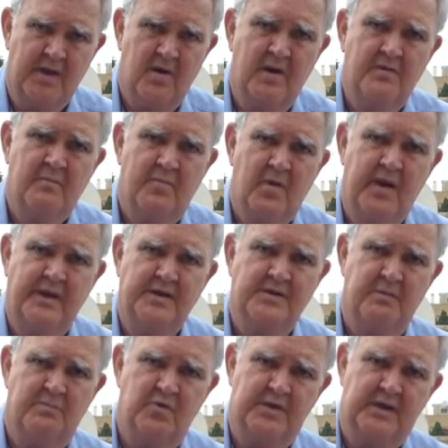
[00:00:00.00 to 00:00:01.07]
Hydroponic,
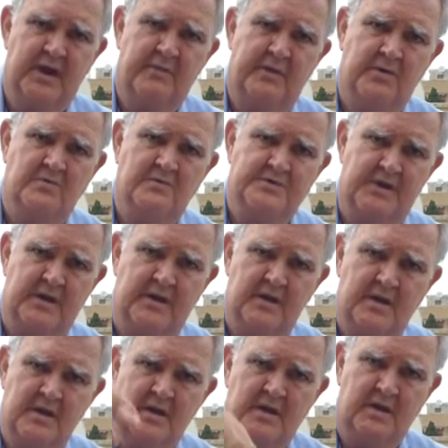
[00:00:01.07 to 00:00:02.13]
you put chemicals in
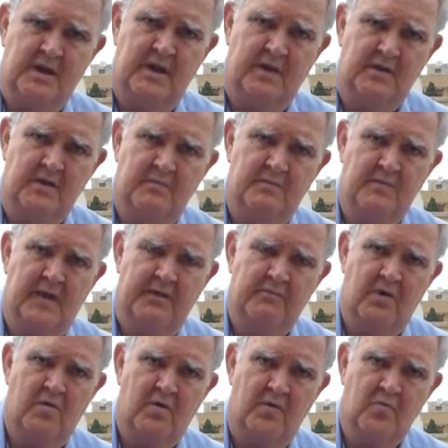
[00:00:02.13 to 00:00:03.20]
and they
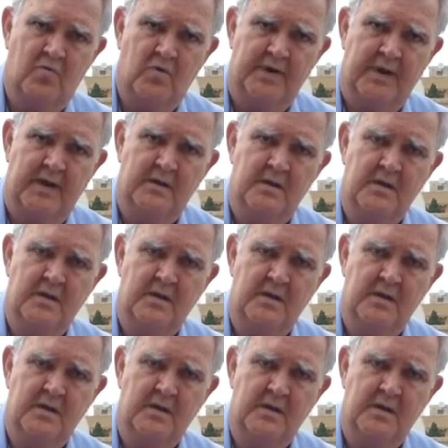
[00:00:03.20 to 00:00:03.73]
grow on water.